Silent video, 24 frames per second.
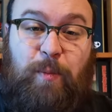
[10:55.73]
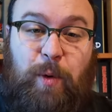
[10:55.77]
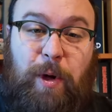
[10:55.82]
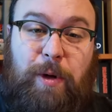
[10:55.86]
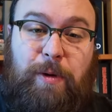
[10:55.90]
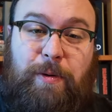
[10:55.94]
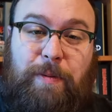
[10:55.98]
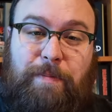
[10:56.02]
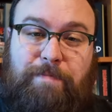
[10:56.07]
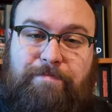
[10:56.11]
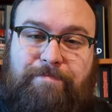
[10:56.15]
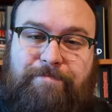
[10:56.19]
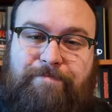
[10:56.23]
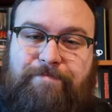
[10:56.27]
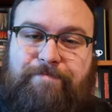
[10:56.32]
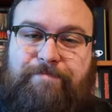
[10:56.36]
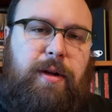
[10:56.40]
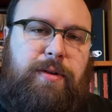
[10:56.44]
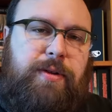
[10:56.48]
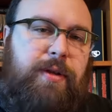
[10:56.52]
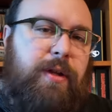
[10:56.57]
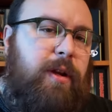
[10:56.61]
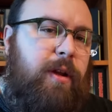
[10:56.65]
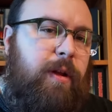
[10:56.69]
Welcome.
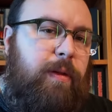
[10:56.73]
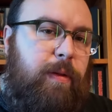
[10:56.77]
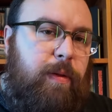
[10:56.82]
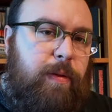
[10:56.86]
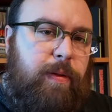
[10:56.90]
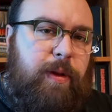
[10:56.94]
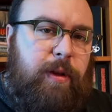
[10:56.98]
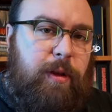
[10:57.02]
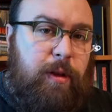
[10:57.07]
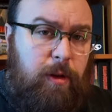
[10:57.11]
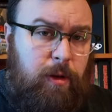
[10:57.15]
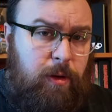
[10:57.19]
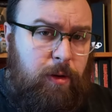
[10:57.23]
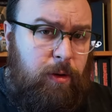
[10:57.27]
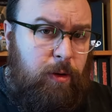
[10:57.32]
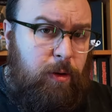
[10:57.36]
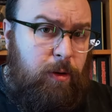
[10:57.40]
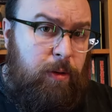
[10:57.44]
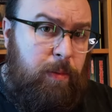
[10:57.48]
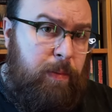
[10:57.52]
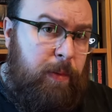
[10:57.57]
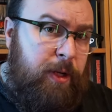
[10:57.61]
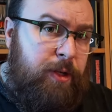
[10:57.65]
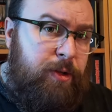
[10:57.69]
Here's another thing you can
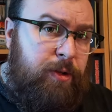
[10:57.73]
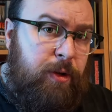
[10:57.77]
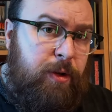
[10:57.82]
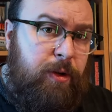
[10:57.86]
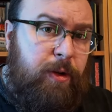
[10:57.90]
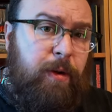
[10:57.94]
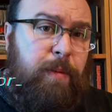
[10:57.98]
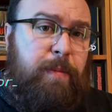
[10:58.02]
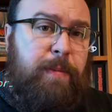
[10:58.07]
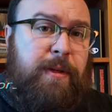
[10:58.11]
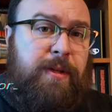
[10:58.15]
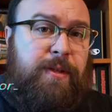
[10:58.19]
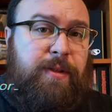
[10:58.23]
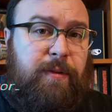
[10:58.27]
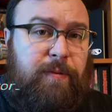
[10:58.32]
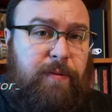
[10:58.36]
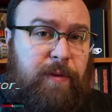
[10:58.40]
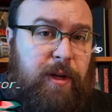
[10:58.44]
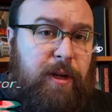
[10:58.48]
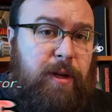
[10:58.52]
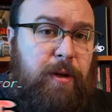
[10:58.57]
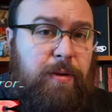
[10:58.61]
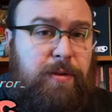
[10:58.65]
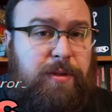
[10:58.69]
do to make sure you don't miss the
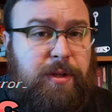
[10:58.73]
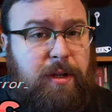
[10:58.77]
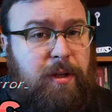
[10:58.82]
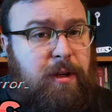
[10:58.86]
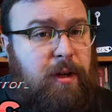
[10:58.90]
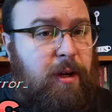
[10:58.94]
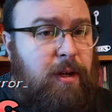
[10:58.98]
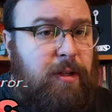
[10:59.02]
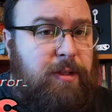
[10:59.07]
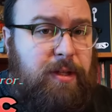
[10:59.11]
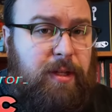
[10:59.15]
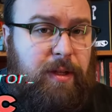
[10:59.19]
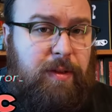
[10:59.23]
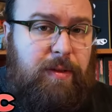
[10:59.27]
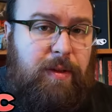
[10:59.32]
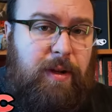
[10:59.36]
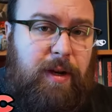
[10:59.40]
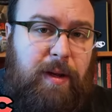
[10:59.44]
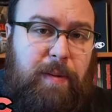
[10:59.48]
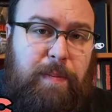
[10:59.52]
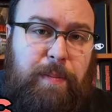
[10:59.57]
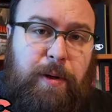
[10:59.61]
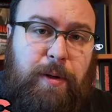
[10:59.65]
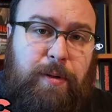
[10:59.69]
videos and content that I